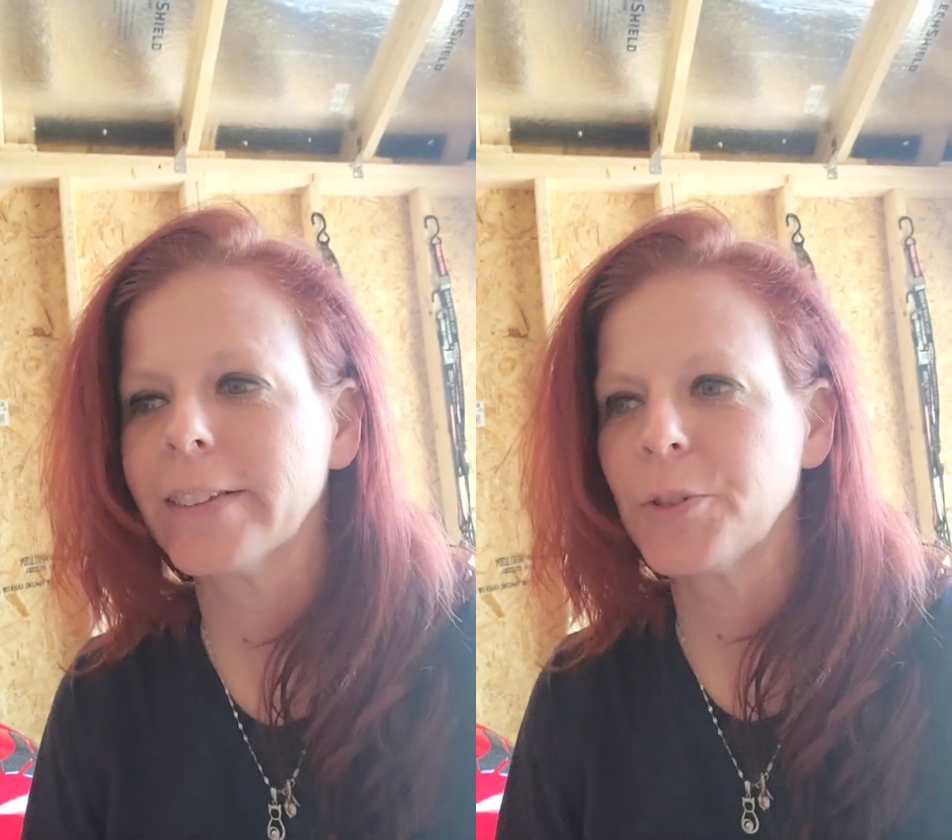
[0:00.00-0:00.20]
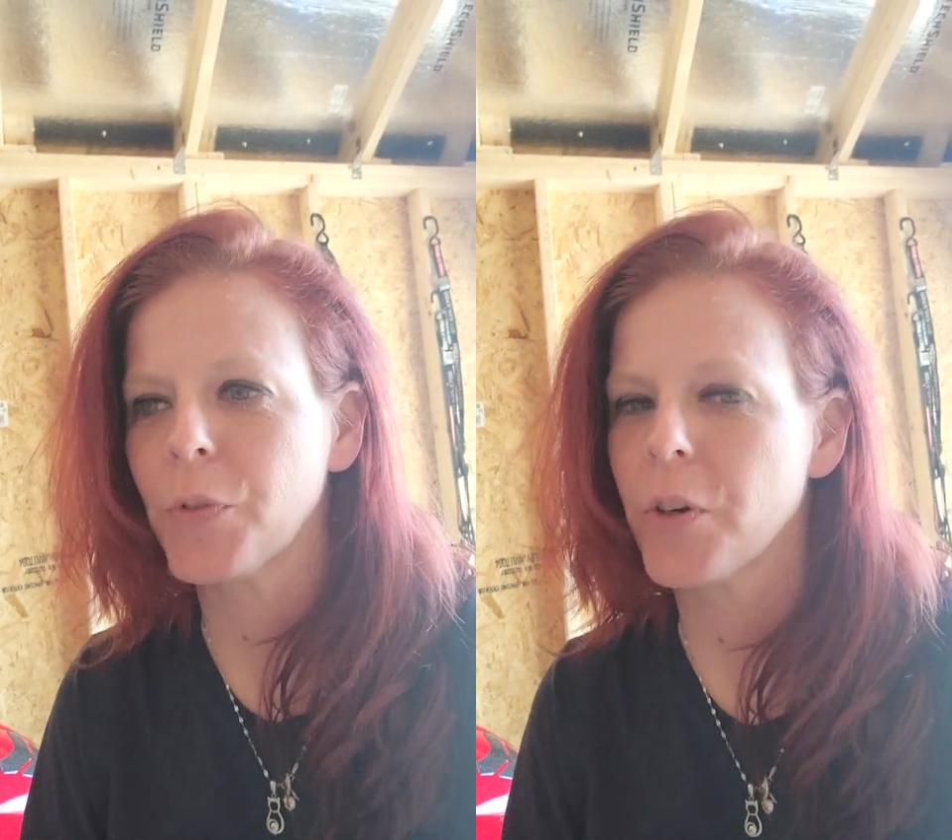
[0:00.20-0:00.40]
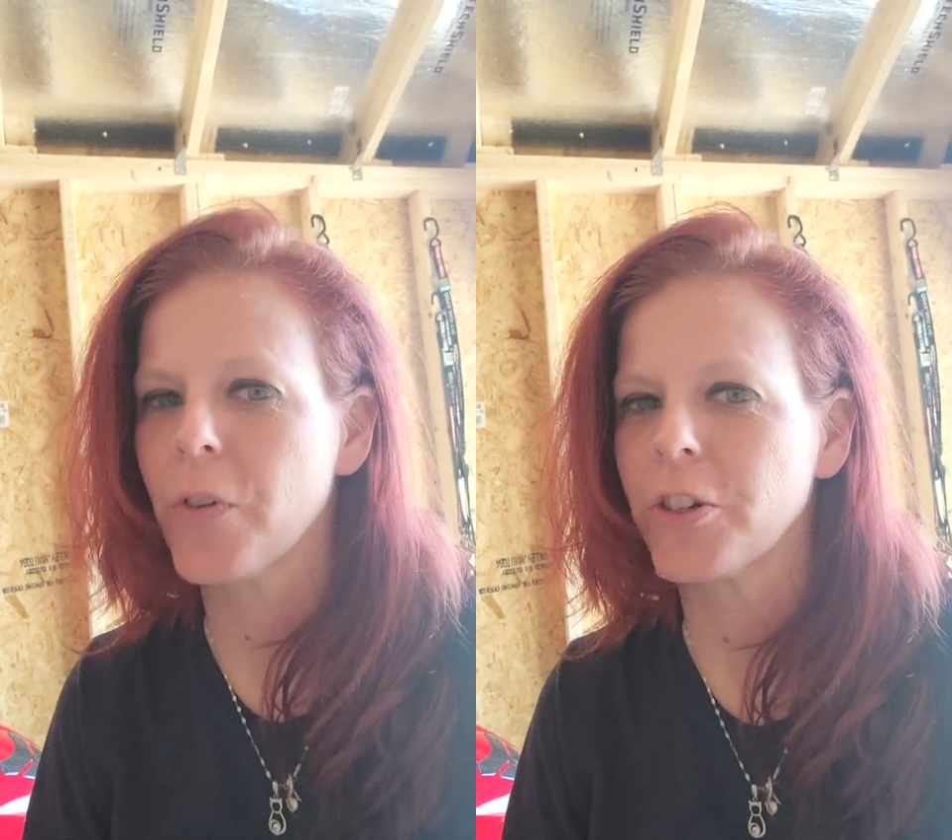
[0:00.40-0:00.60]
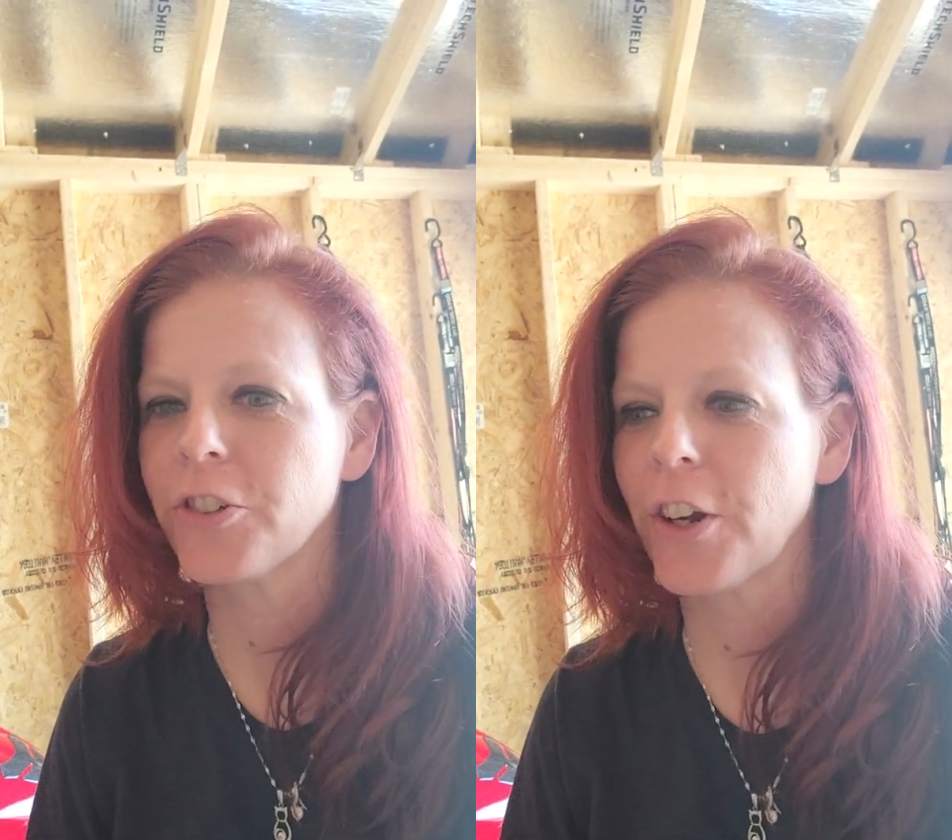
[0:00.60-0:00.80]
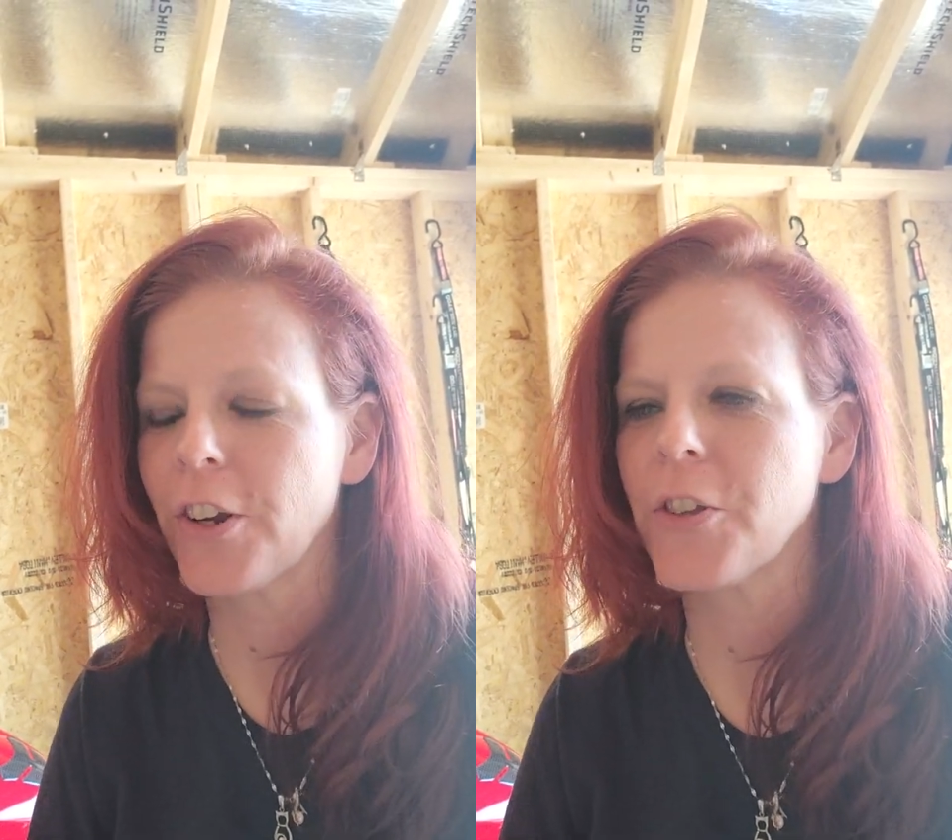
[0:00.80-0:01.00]
It was very
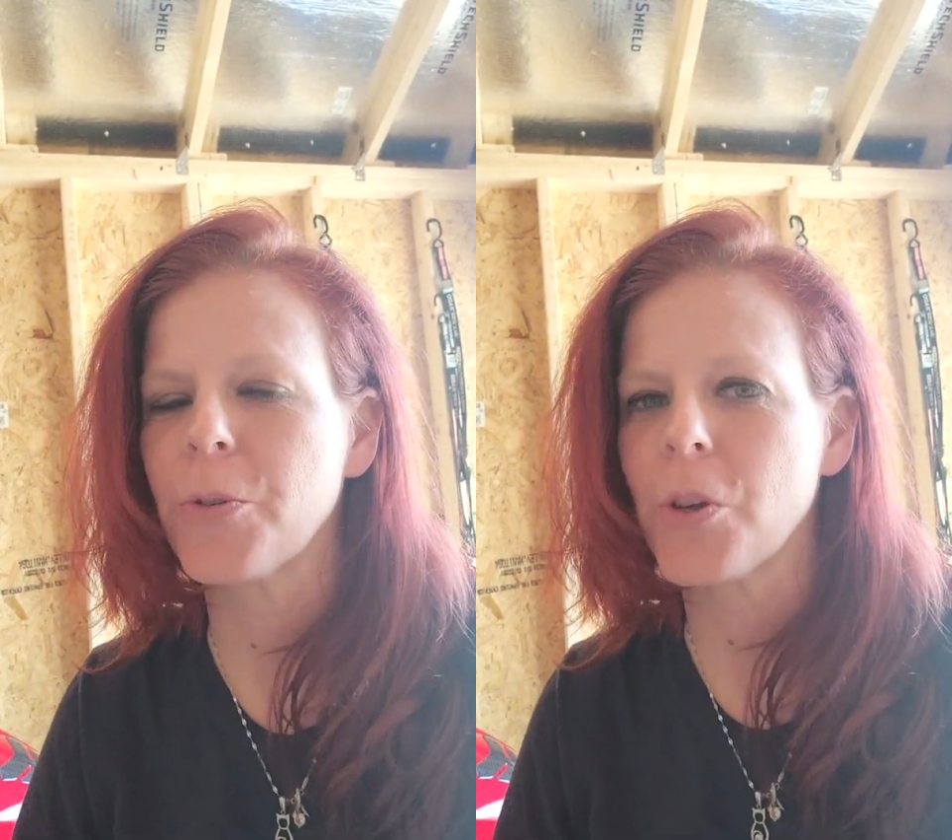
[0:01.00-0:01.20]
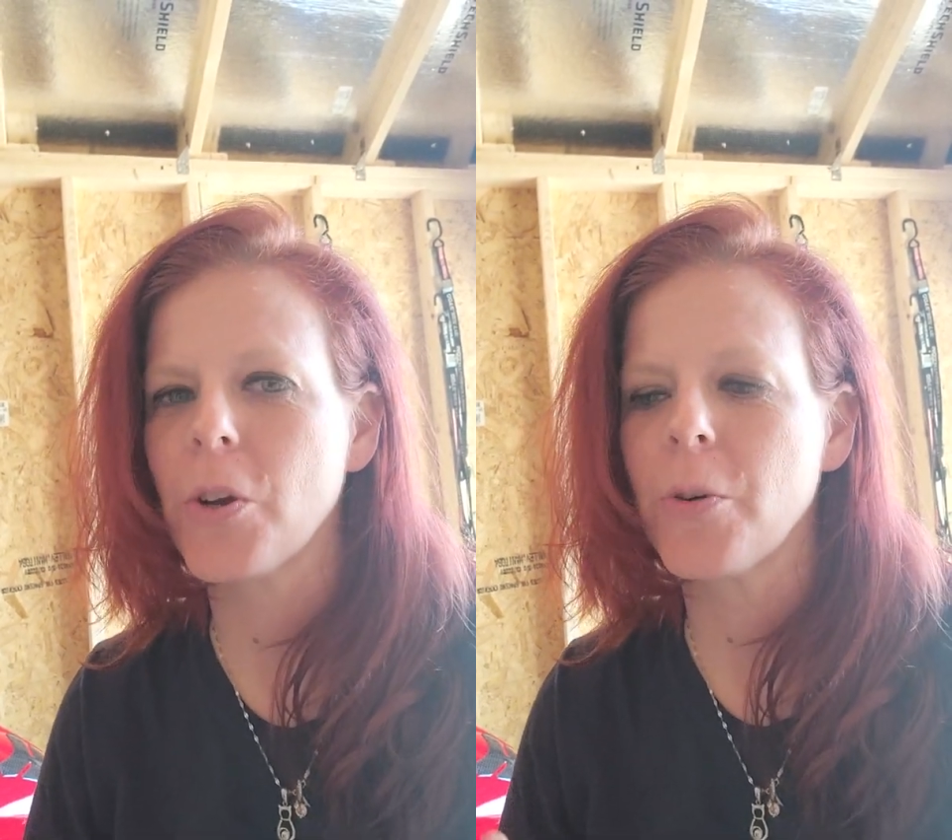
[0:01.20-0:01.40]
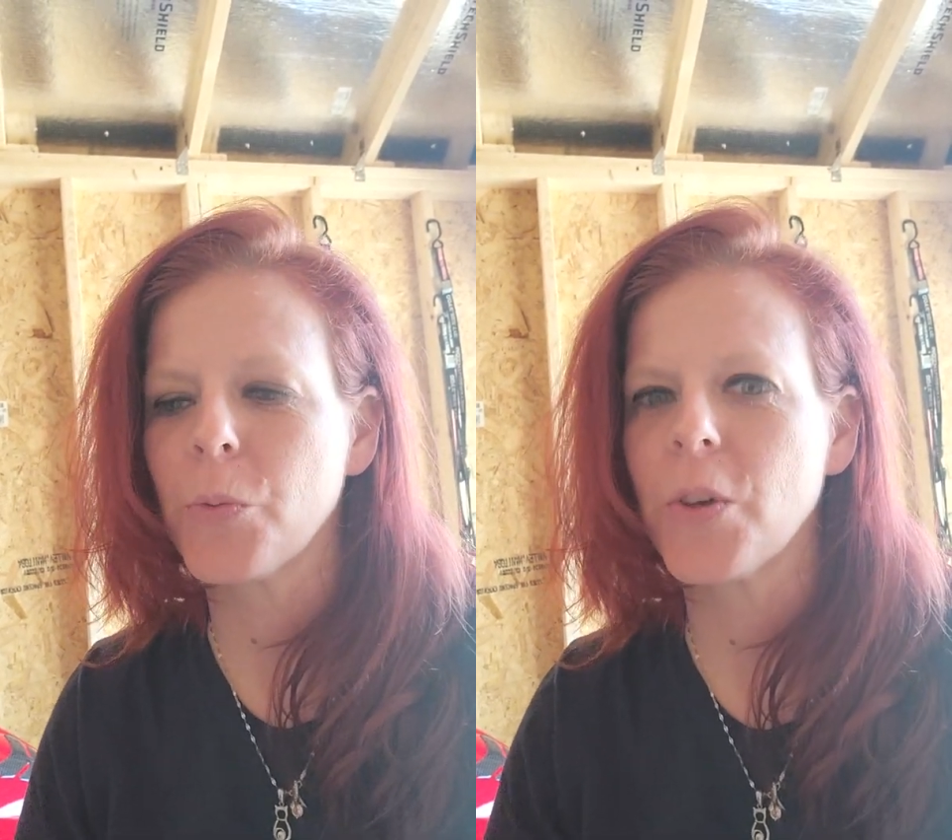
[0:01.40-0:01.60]
frustrating because it was